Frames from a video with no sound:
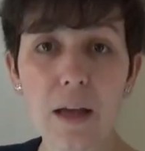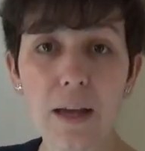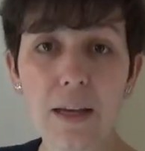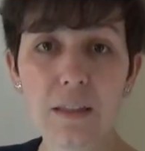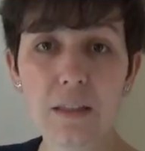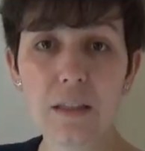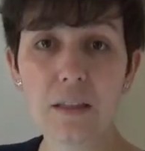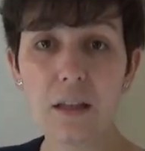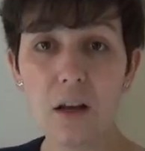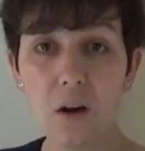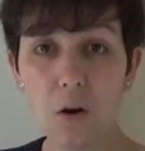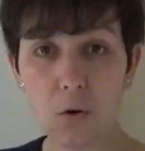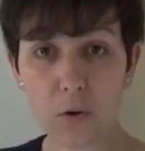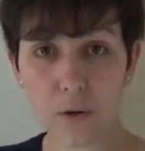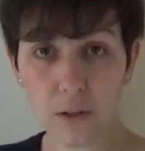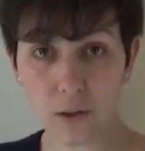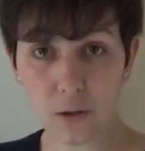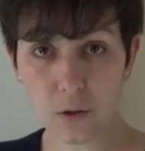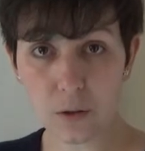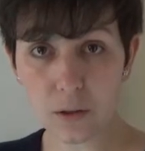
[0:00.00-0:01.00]
is in the
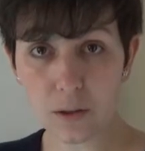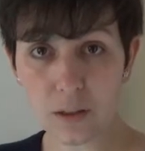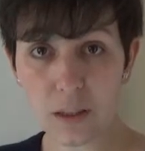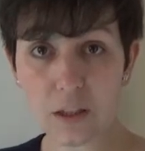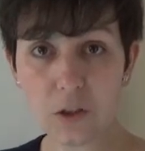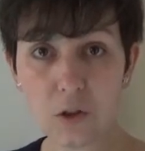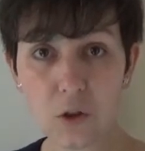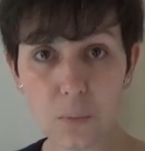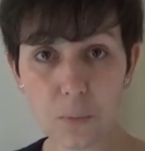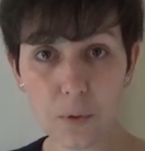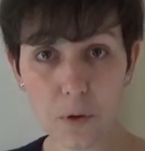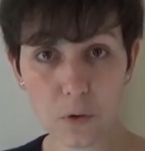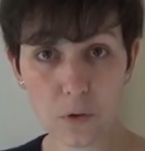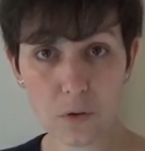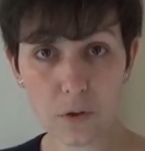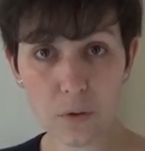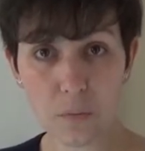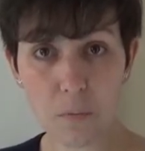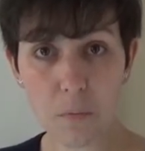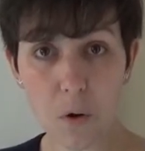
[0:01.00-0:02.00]
horizontal, so
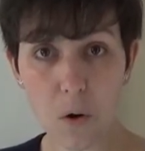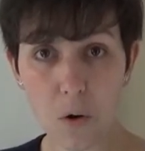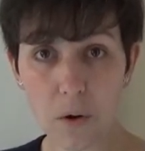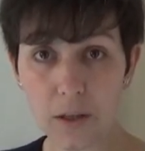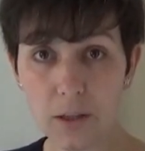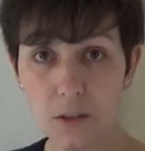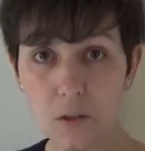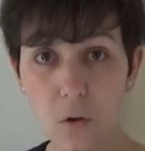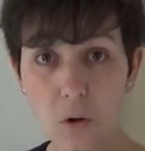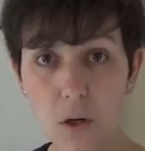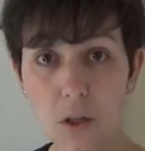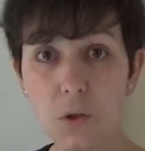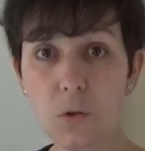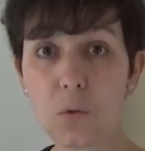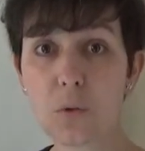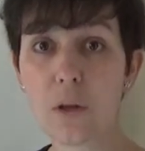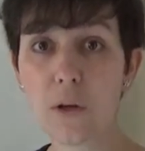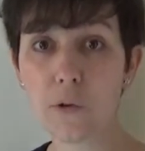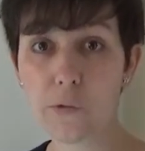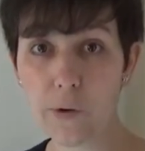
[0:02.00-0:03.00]
producing more is going
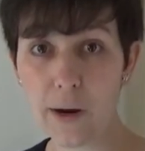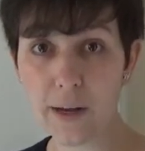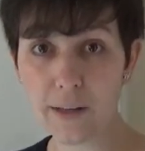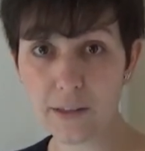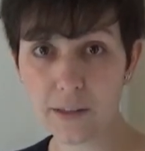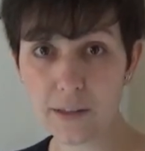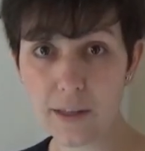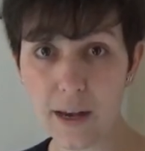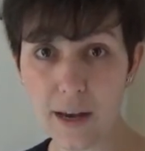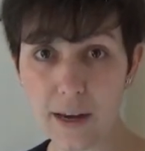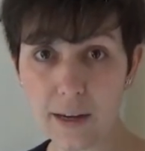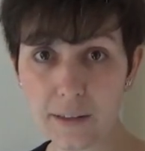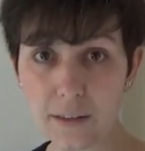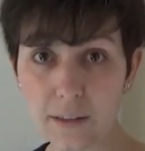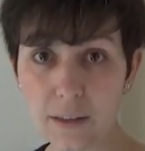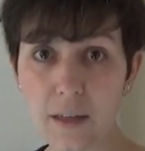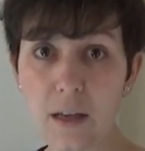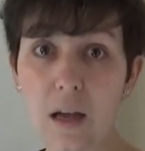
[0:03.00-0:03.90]
to the right side.